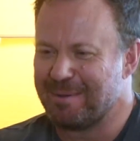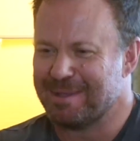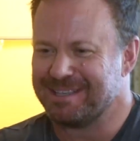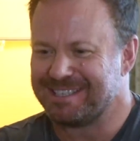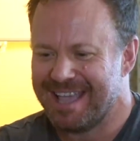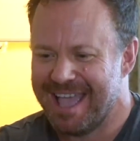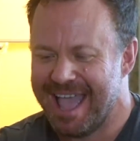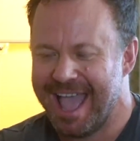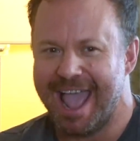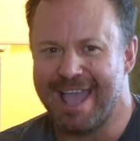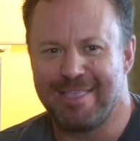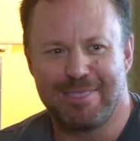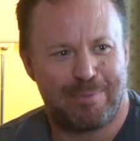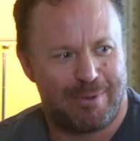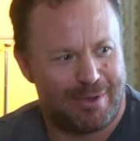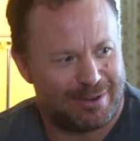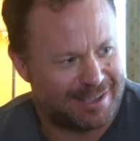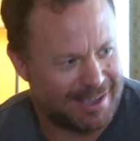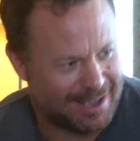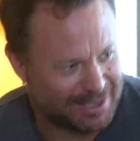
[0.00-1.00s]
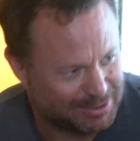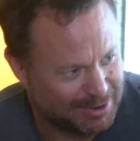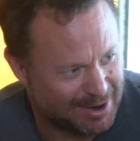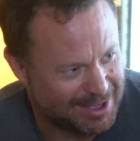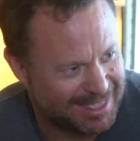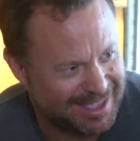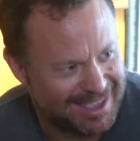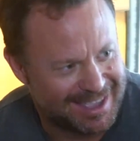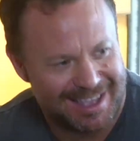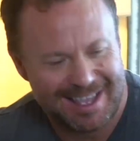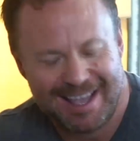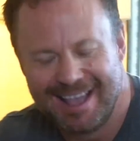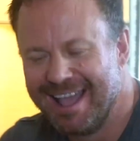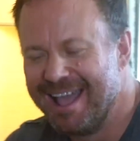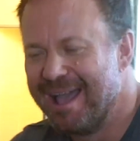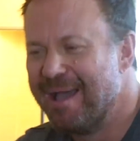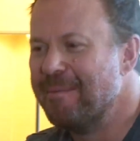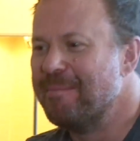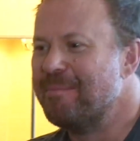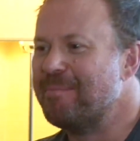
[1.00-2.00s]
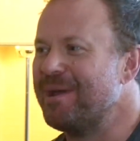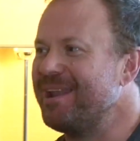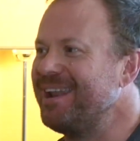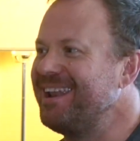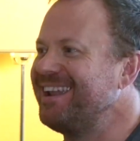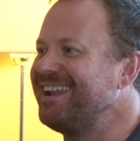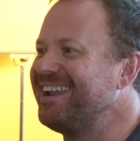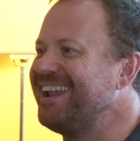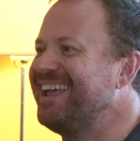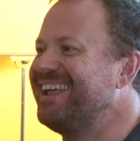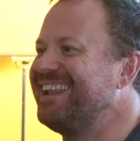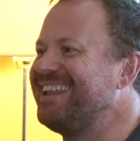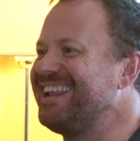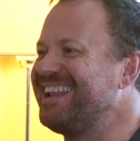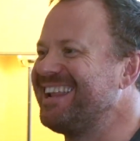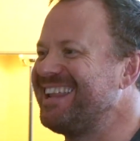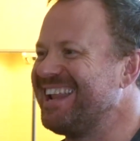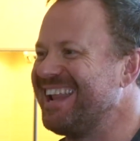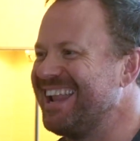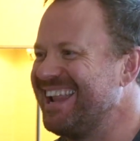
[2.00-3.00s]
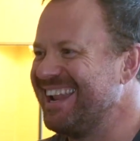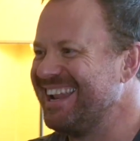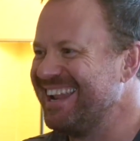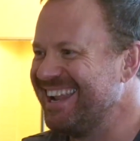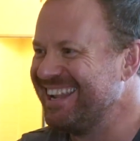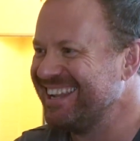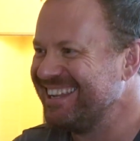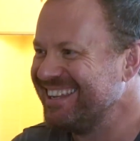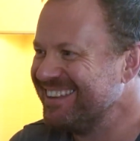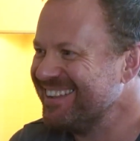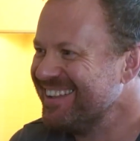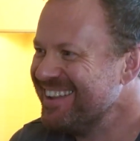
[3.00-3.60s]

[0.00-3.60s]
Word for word: almost end the podcast right there. I got self conscious. Everybody's